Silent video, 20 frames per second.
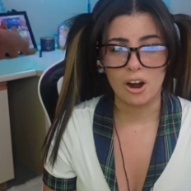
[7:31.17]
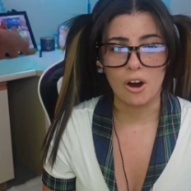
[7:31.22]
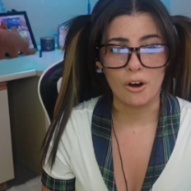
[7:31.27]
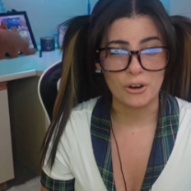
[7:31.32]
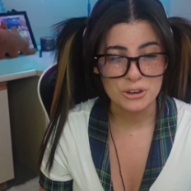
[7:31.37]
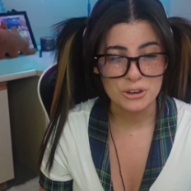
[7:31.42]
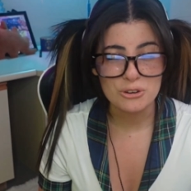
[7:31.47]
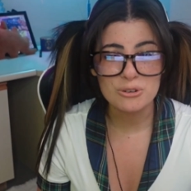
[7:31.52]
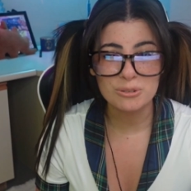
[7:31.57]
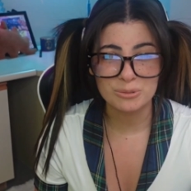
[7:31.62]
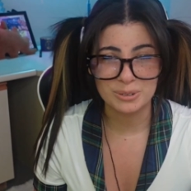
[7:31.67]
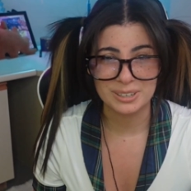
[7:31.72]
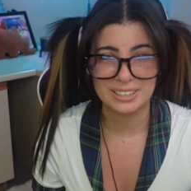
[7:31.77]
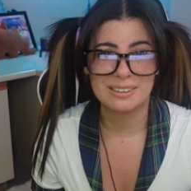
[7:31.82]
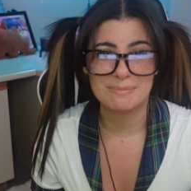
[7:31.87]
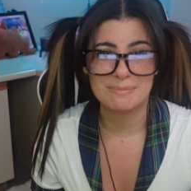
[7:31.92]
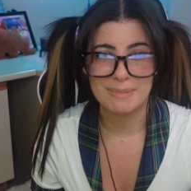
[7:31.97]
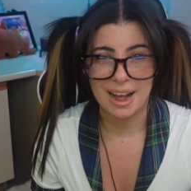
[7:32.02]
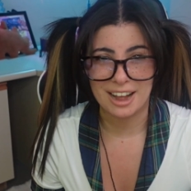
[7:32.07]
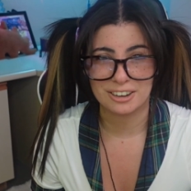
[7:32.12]
Are you
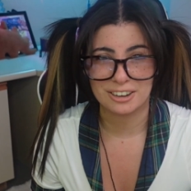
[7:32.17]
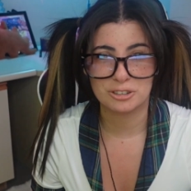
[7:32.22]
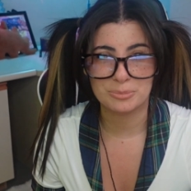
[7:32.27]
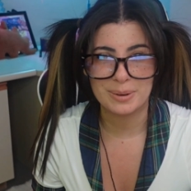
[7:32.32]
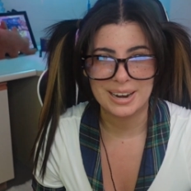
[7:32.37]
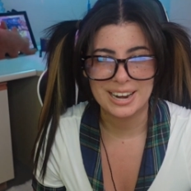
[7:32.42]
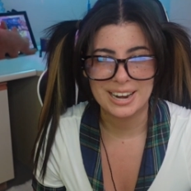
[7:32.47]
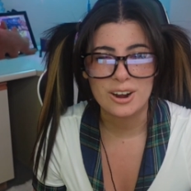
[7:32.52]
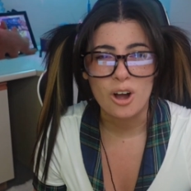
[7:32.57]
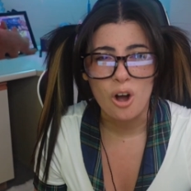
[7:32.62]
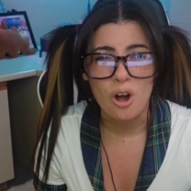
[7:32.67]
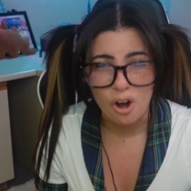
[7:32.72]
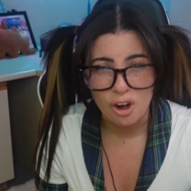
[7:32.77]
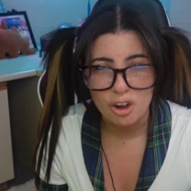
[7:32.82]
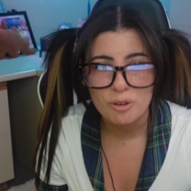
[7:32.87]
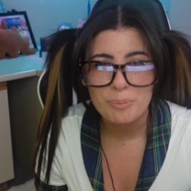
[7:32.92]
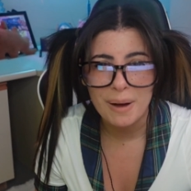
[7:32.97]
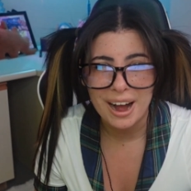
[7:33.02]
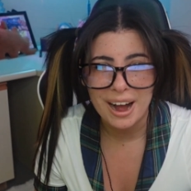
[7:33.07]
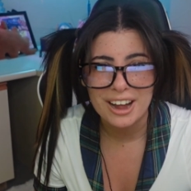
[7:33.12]
really masturbating all by